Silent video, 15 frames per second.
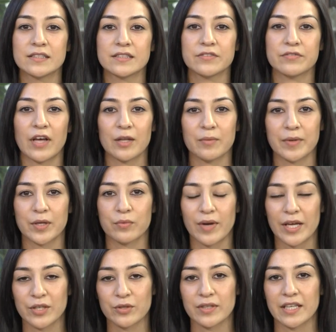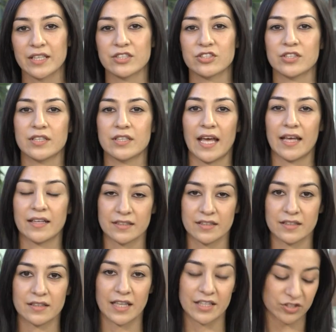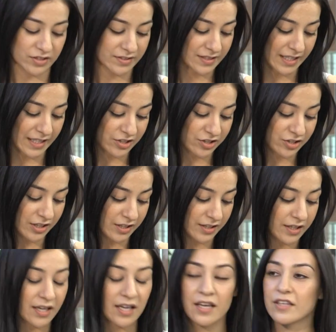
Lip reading: developing regulation and legislation.